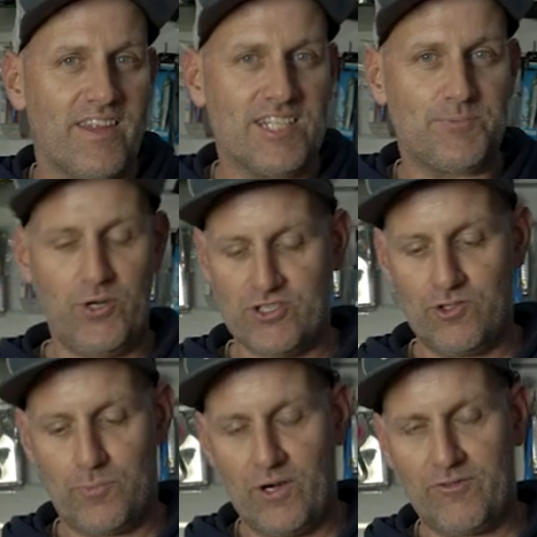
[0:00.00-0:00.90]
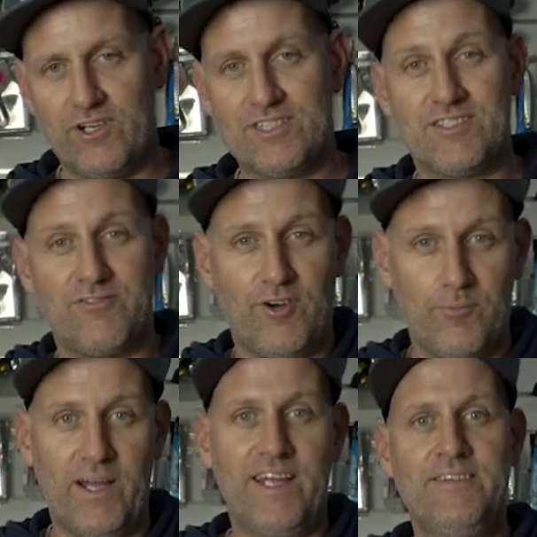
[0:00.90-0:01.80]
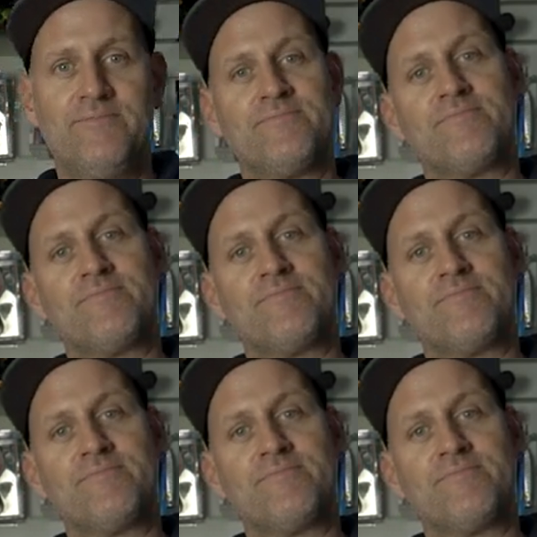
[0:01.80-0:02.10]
That's personal preference. For me,